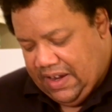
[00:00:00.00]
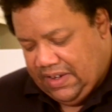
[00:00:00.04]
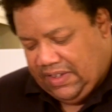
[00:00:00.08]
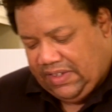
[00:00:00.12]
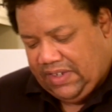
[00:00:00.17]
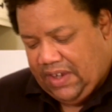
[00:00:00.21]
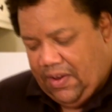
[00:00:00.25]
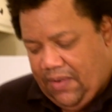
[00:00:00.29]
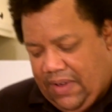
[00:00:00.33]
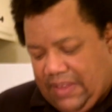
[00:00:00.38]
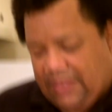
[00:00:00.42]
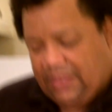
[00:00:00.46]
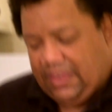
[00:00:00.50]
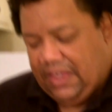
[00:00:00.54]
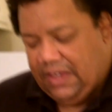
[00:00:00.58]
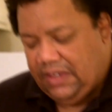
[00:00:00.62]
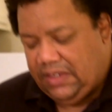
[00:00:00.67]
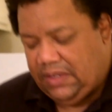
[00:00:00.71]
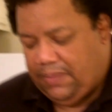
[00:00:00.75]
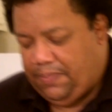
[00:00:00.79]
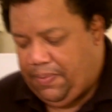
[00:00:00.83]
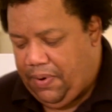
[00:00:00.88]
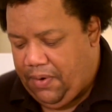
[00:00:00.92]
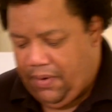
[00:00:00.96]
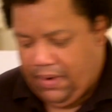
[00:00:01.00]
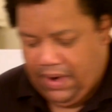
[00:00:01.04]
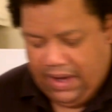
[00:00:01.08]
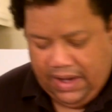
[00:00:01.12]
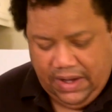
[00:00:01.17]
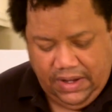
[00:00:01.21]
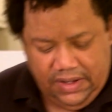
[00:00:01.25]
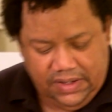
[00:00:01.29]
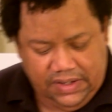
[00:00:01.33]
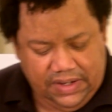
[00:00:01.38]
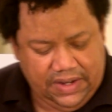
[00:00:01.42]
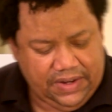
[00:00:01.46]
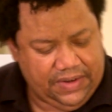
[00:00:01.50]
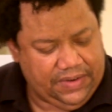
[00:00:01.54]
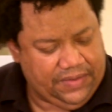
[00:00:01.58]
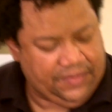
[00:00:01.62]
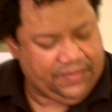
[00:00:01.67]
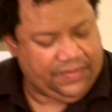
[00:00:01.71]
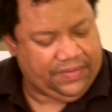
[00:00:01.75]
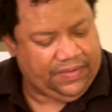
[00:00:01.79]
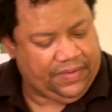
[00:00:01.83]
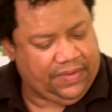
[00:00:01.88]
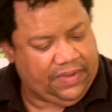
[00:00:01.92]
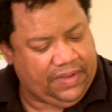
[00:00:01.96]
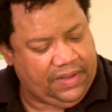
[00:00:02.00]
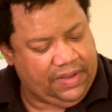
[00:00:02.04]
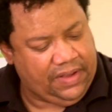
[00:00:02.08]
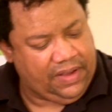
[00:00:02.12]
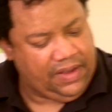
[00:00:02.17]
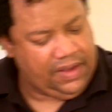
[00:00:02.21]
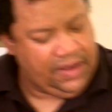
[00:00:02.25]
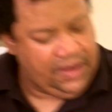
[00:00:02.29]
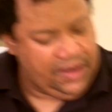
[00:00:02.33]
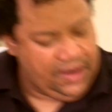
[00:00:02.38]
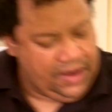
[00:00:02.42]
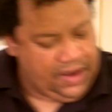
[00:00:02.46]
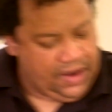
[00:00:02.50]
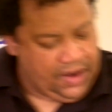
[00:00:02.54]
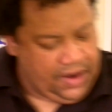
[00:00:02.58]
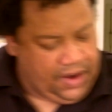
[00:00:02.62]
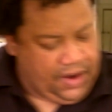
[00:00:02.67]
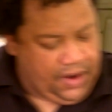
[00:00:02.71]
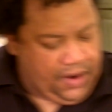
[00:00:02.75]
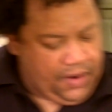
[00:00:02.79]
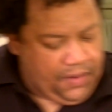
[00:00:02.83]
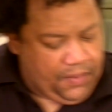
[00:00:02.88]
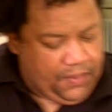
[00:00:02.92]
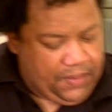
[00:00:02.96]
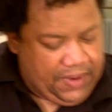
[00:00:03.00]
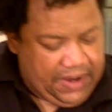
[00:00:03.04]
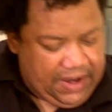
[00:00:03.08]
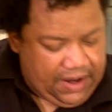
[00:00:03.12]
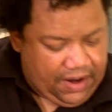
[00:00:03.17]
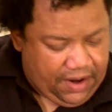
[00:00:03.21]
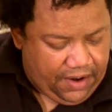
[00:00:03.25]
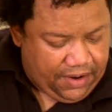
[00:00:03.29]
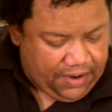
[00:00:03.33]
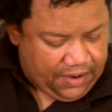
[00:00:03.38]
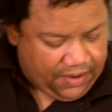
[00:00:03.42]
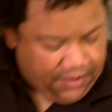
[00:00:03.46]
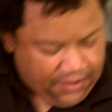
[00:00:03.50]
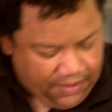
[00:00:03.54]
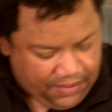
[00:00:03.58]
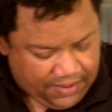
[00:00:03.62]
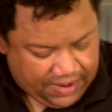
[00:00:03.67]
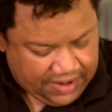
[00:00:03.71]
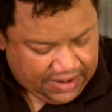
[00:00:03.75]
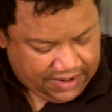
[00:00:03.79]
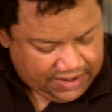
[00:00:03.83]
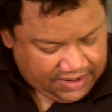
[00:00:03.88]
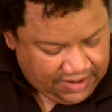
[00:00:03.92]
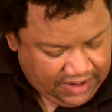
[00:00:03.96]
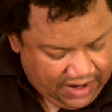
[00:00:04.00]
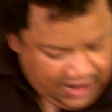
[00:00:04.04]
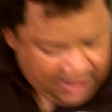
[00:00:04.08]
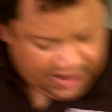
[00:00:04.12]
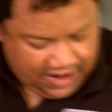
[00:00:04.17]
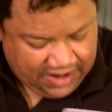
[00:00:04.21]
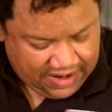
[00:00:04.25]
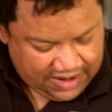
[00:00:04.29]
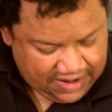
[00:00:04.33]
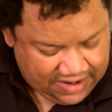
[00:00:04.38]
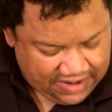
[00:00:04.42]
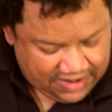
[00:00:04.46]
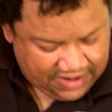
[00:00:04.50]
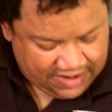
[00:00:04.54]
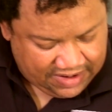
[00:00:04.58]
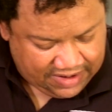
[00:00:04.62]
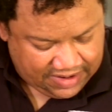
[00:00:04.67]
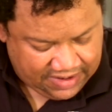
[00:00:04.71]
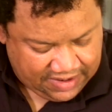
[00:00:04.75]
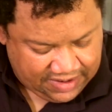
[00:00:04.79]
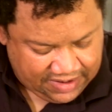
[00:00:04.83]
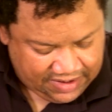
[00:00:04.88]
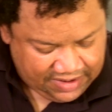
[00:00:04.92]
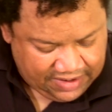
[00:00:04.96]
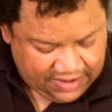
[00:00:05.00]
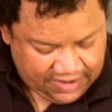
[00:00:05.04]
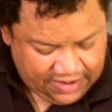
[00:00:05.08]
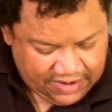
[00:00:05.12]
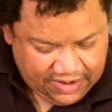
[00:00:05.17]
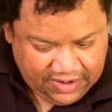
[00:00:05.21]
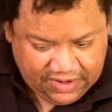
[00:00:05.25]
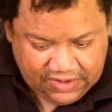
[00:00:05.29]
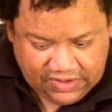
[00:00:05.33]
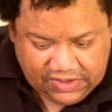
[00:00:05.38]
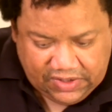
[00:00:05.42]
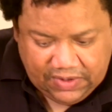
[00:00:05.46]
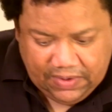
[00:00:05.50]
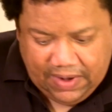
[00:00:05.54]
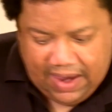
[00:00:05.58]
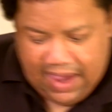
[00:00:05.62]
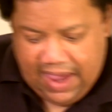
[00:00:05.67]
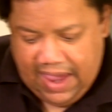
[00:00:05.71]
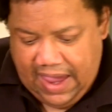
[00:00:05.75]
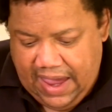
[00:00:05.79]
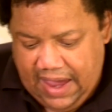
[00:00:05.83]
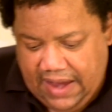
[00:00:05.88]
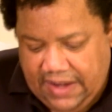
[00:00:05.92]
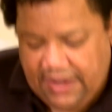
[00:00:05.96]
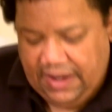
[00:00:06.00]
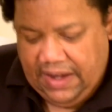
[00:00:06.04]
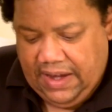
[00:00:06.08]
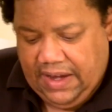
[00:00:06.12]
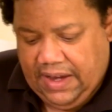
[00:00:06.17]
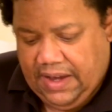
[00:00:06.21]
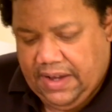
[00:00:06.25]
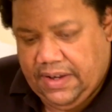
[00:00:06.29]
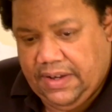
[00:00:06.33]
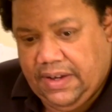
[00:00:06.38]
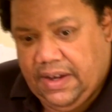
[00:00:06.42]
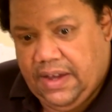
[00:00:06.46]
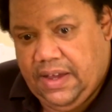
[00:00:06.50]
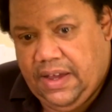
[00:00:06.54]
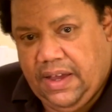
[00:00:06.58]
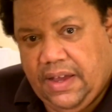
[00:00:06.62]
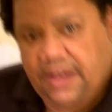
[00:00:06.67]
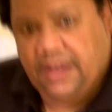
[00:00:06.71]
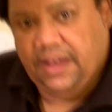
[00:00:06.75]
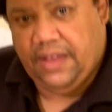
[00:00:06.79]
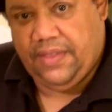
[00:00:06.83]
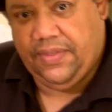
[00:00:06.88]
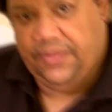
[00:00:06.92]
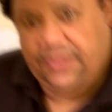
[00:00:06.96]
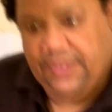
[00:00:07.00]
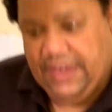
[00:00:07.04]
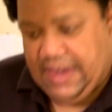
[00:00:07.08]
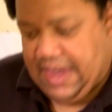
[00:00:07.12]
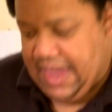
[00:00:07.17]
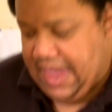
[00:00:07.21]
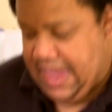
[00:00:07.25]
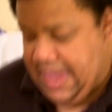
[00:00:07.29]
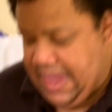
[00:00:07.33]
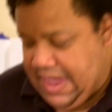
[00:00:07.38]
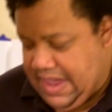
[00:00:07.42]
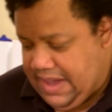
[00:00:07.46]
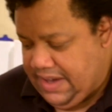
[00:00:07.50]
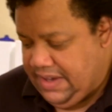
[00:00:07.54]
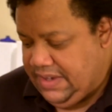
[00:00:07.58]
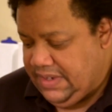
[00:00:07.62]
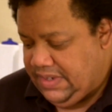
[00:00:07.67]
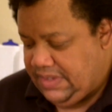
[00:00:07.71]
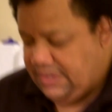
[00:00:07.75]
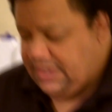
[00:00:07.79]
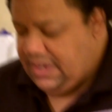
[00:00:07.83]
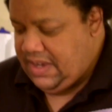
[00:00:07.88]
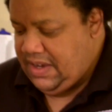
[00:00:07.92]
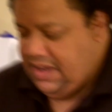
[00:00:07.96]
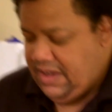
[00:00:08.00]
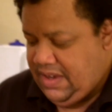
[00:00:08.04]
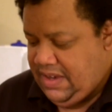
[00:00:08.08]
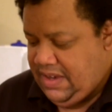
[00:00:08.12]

so at this point, we are going to add in the eggs,